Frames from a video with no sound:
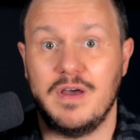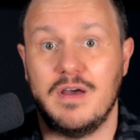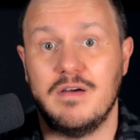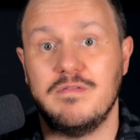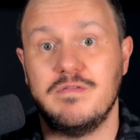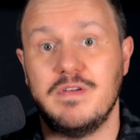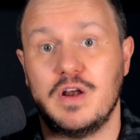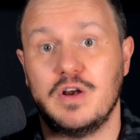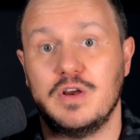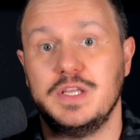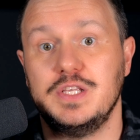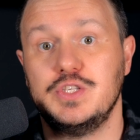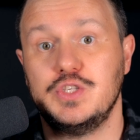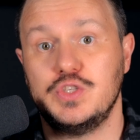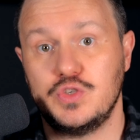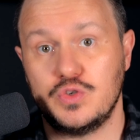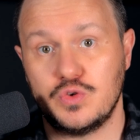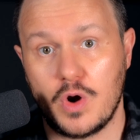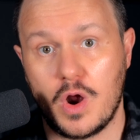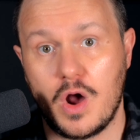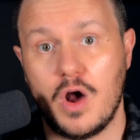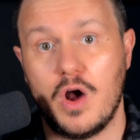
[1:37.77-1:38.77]
a very
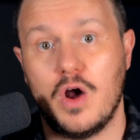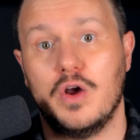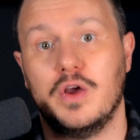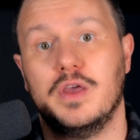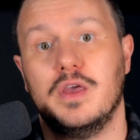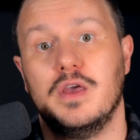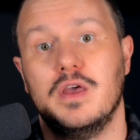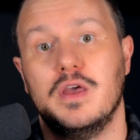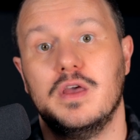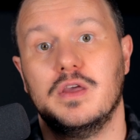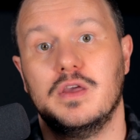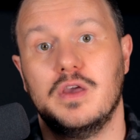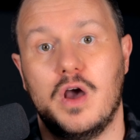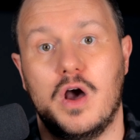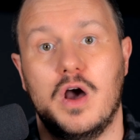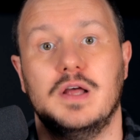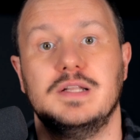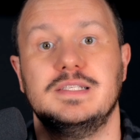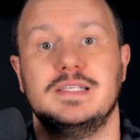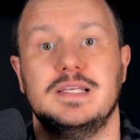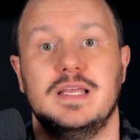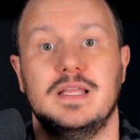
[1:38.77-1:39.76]
strong
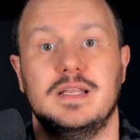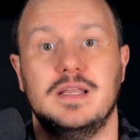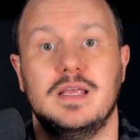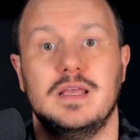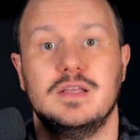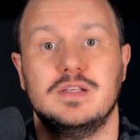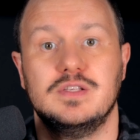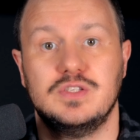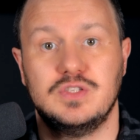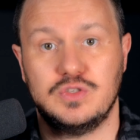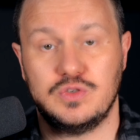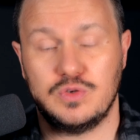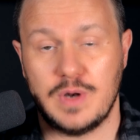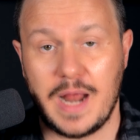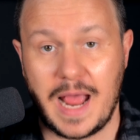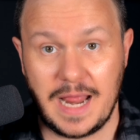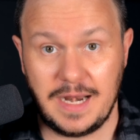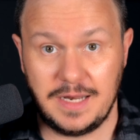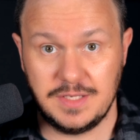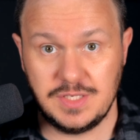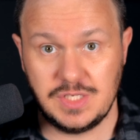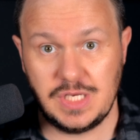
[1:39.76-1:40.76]
content
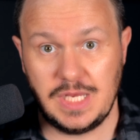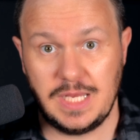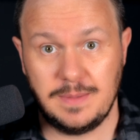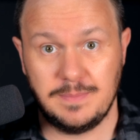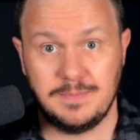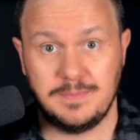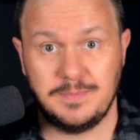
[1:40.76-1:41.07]
strategy.